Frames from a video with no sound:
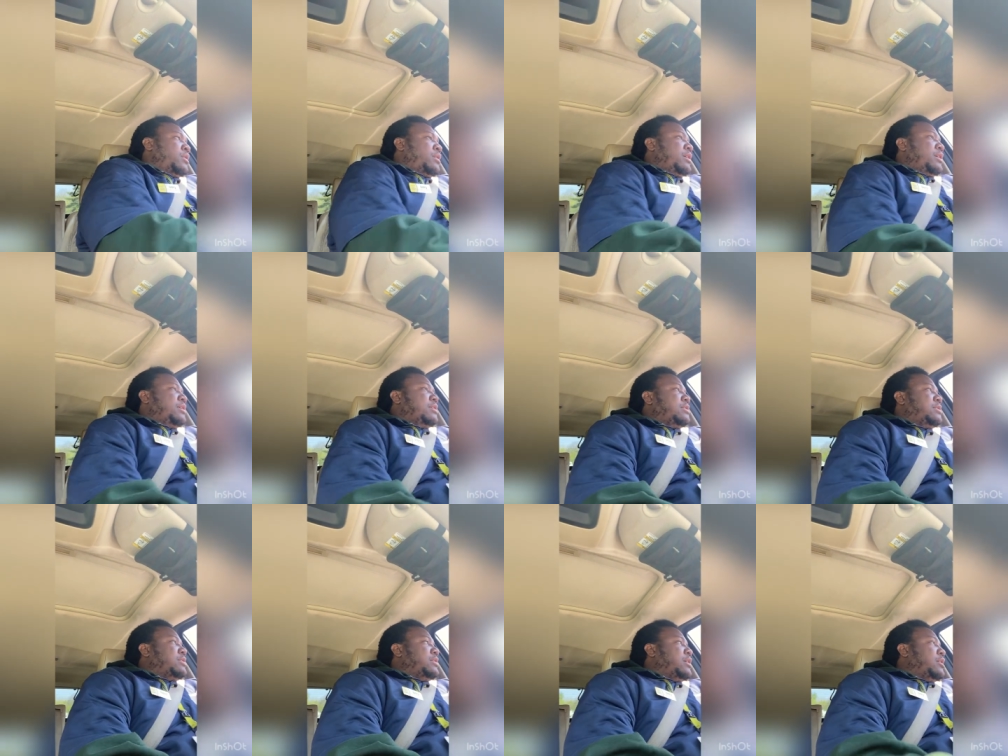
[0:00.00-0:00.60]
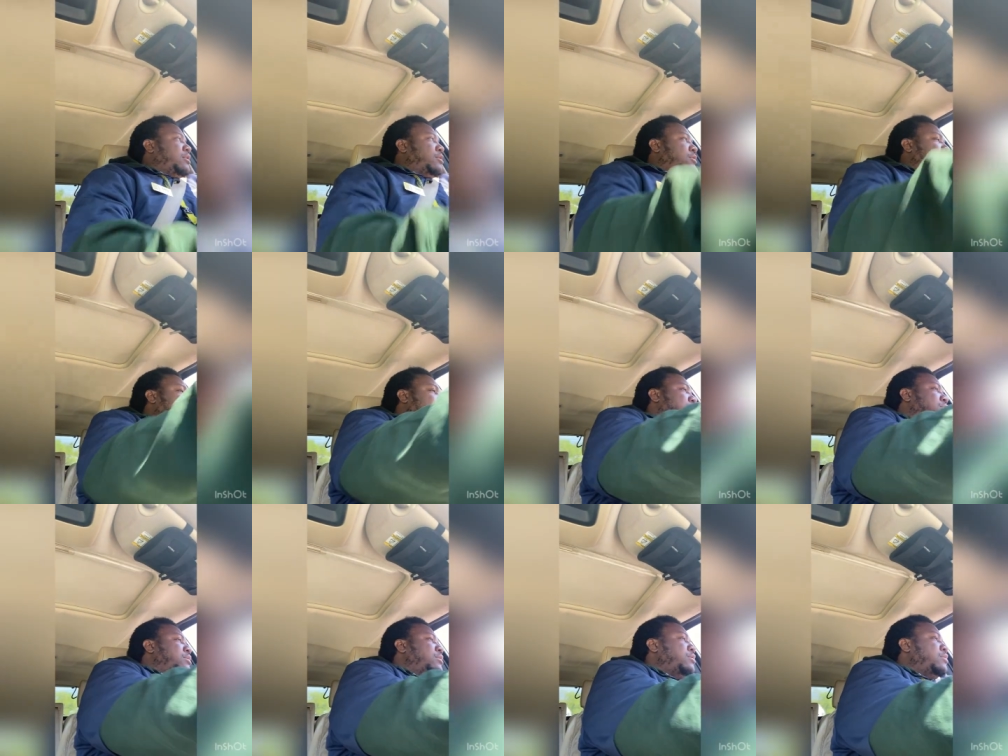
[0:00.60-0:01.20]
And
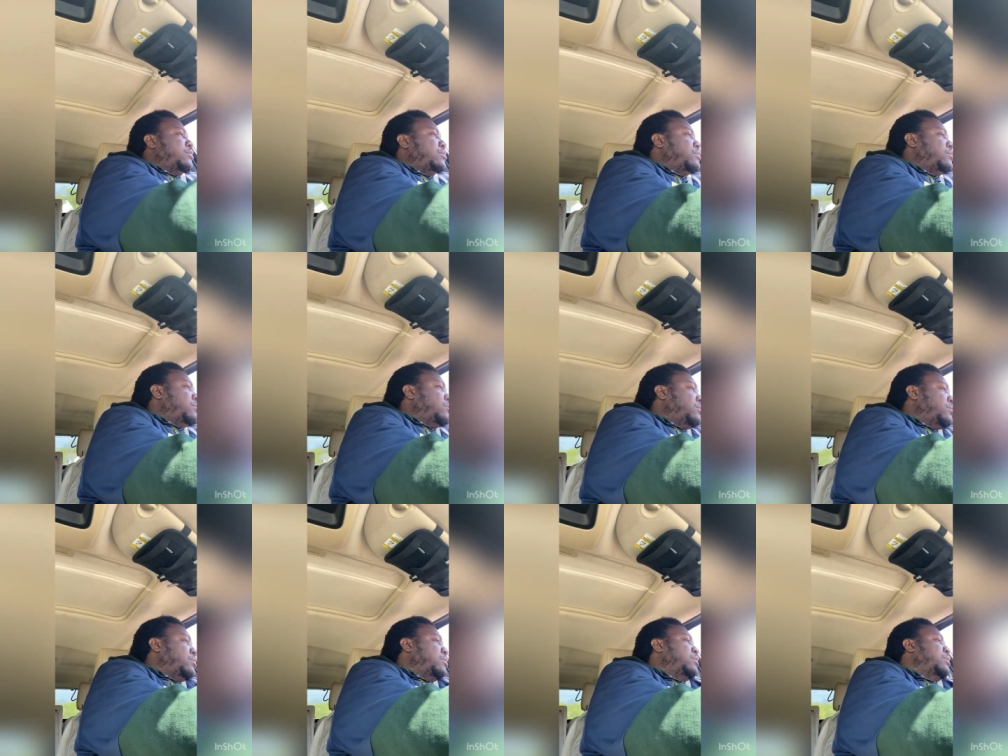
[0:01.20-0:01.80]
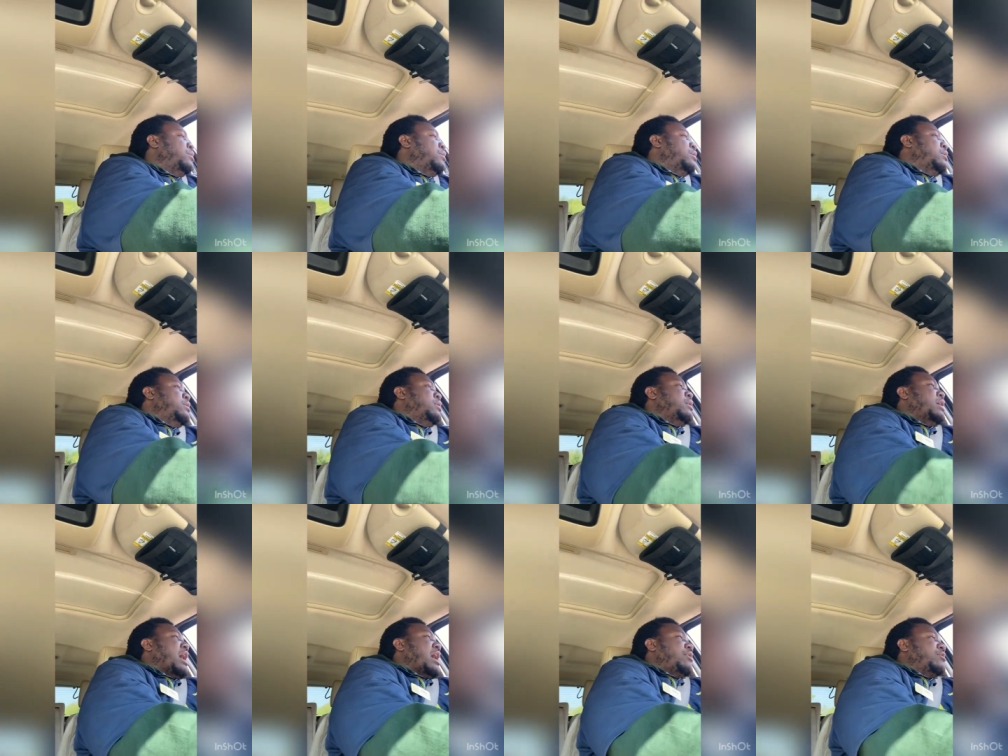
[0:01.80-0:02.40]
so
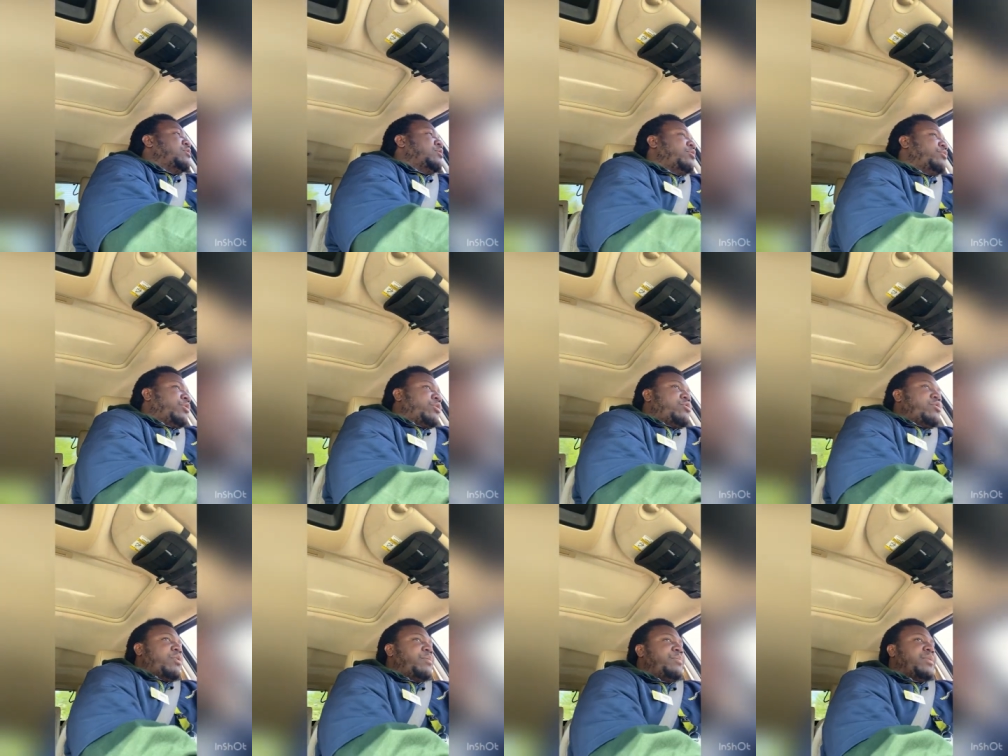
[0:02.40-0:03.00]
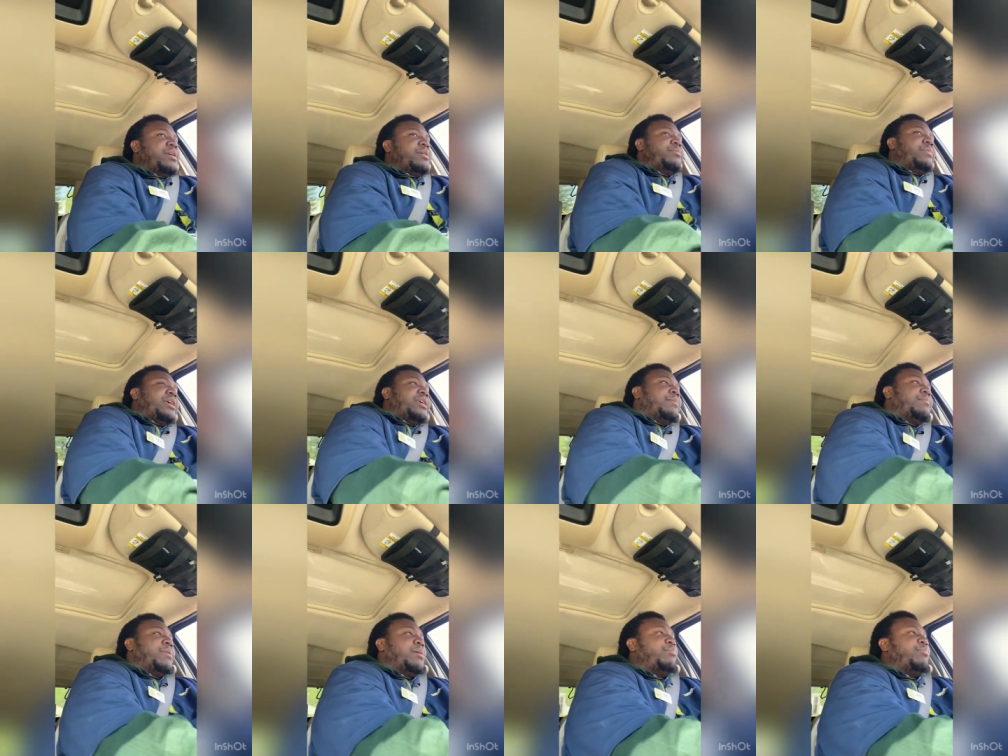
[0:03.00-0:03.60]
I was gonna record me
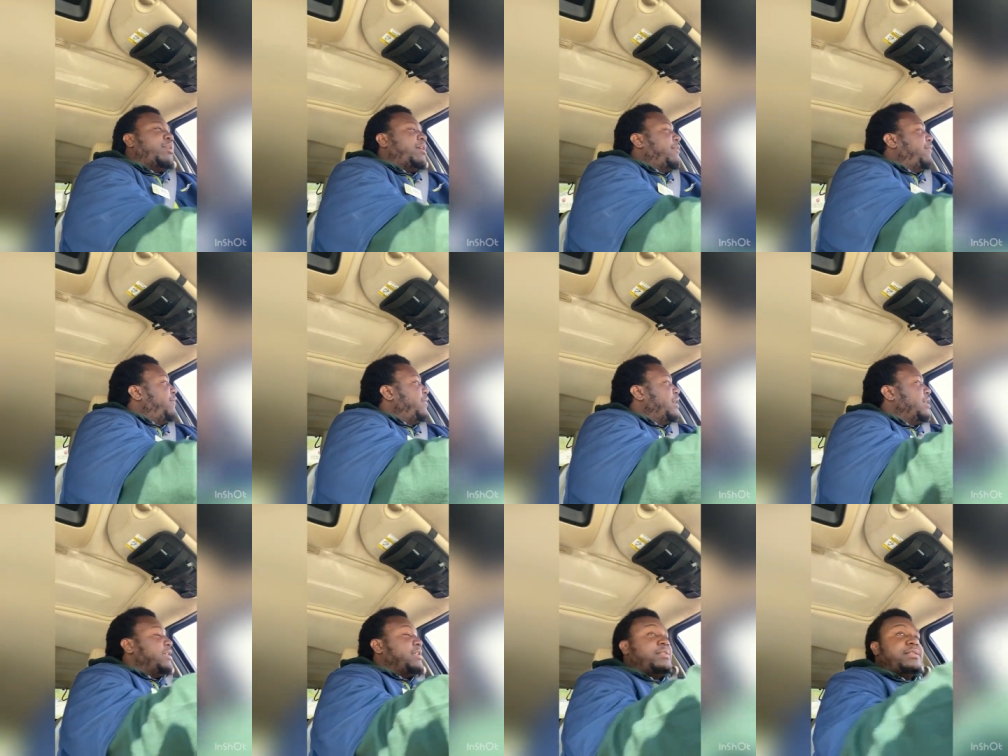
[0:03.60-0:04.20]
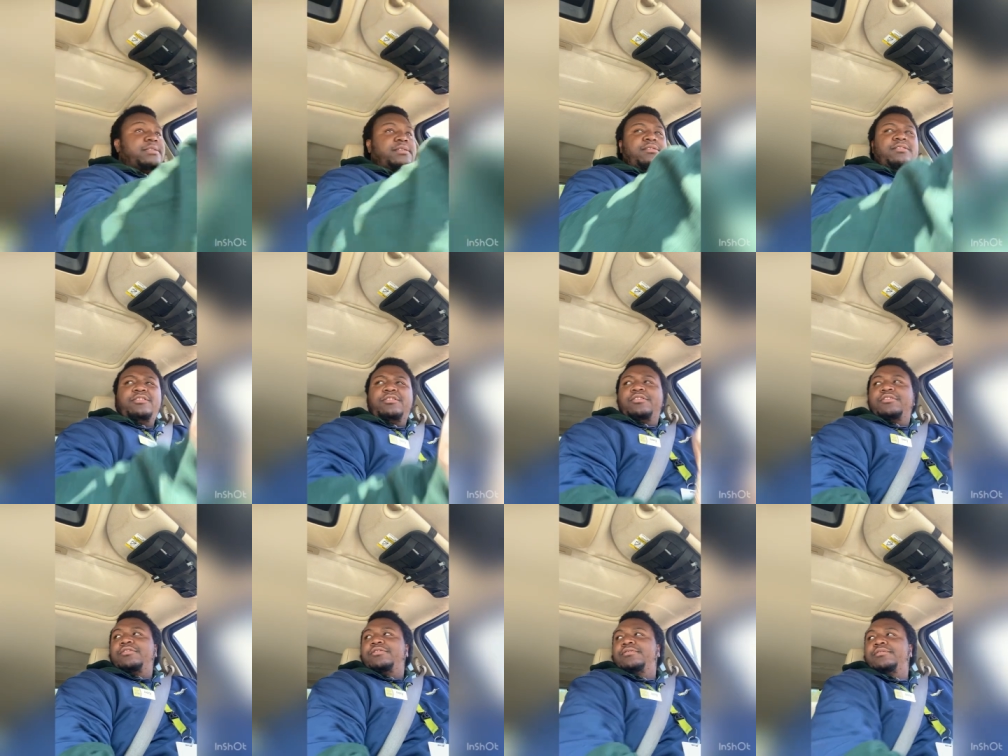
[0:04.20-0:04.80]
making my breakfast, you
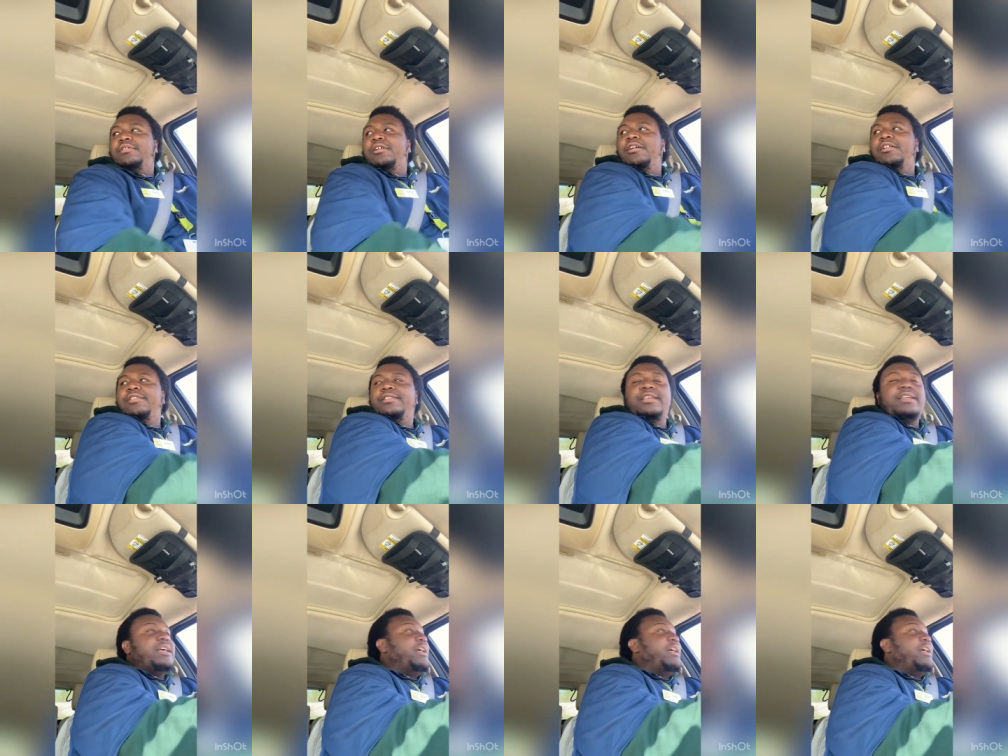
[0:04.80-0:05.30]
know, all the